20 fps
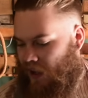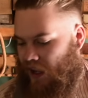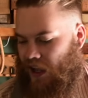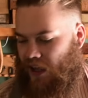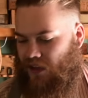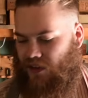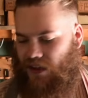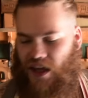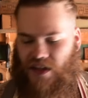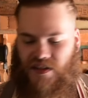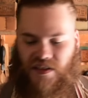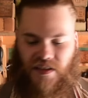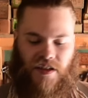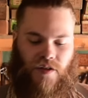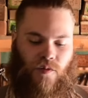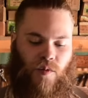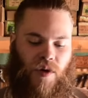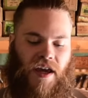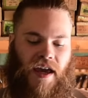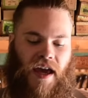And
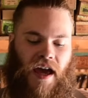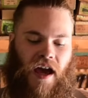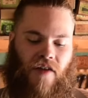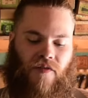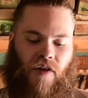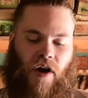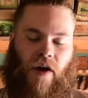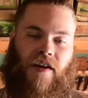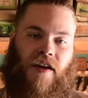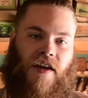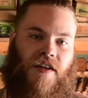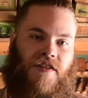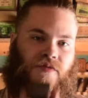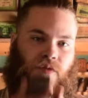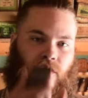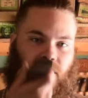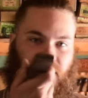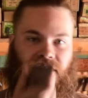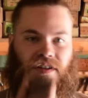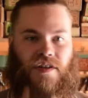lastly, we have our nice
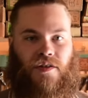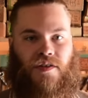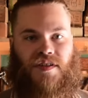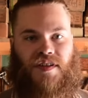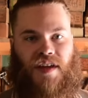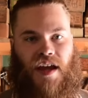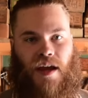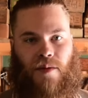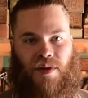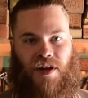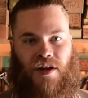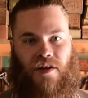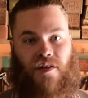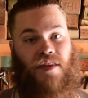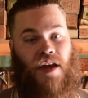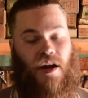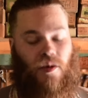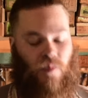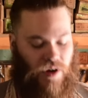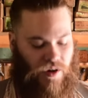Fort Steele stamp here
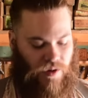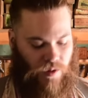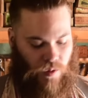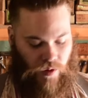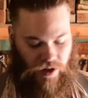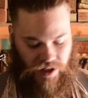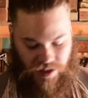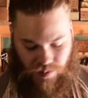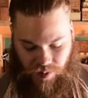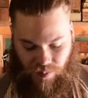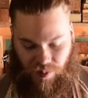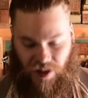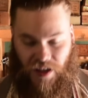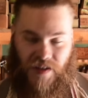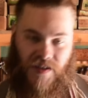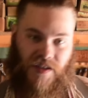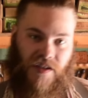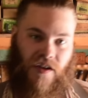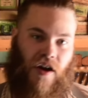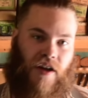that we are going to be
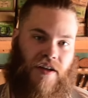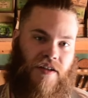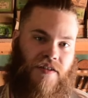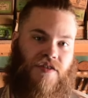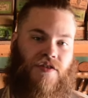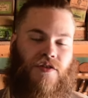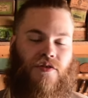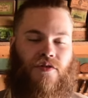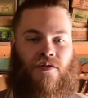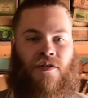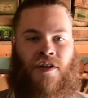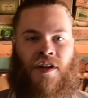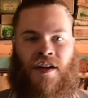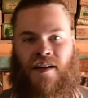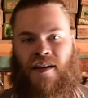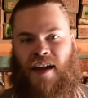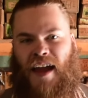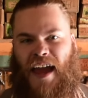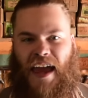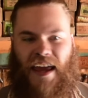placing on it to
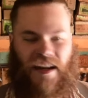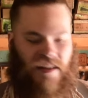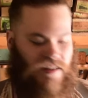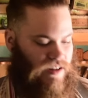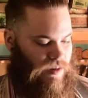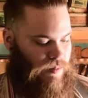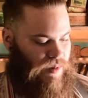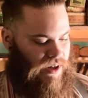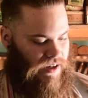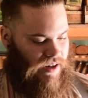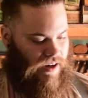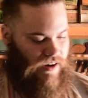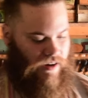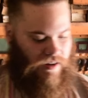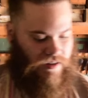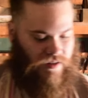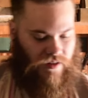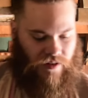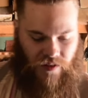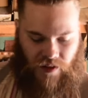add a little bit of
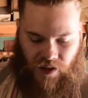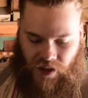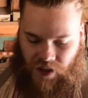character.